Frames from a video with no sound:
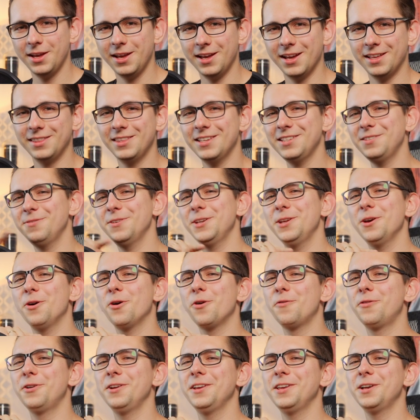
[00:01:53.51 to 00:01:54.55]
And this video
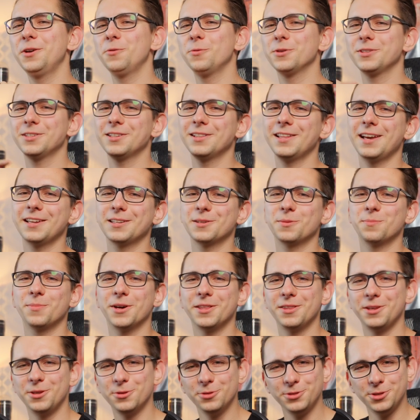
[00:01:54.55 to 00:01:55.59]
over here was selected by
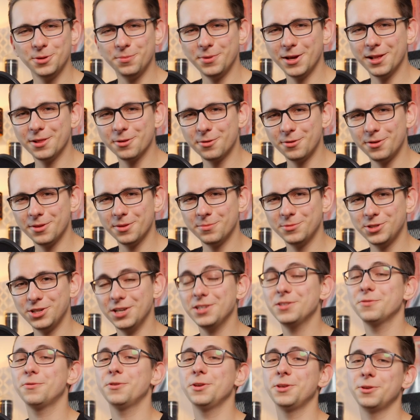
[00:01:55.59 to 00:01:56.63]
the YouTube algorithm
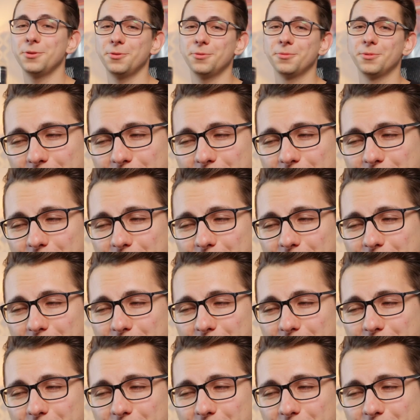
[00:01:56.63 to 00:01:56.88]
just for you.